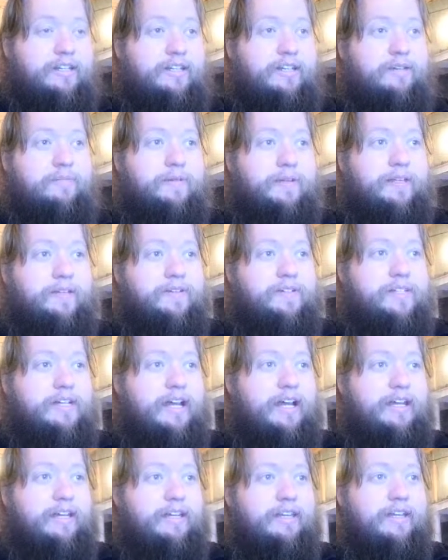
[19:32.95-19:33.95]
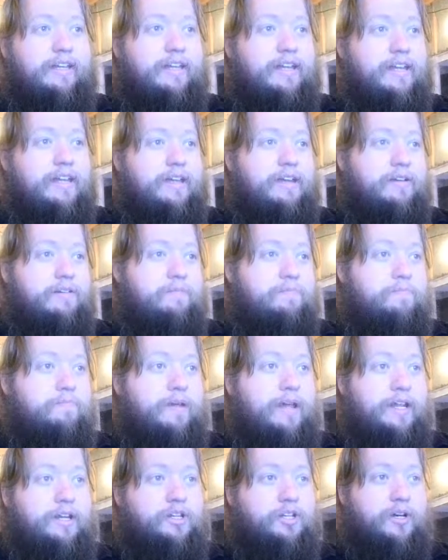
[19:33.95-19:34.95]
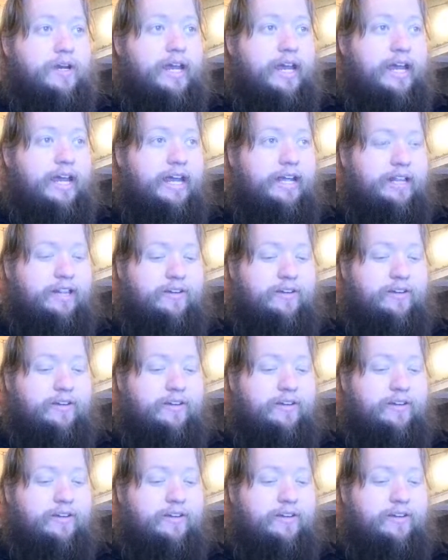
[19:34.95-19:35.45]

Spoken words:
I mean, there's not major hate.